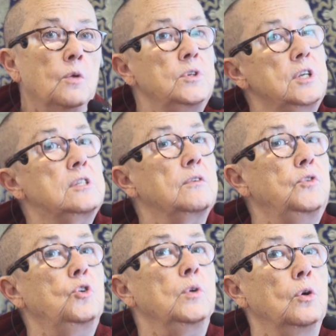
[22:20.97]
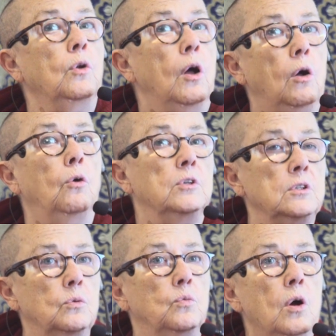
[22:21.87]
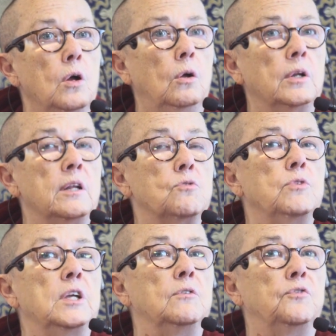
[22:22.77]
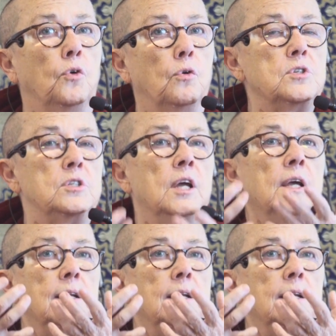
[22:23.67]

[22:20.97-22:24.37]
which is the view we all hold in the world and it's reinforced,